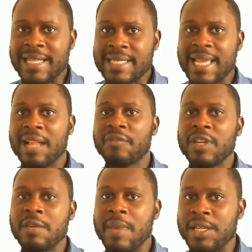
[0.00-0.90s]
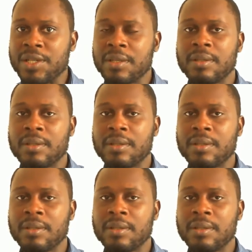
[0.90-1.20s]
self-image?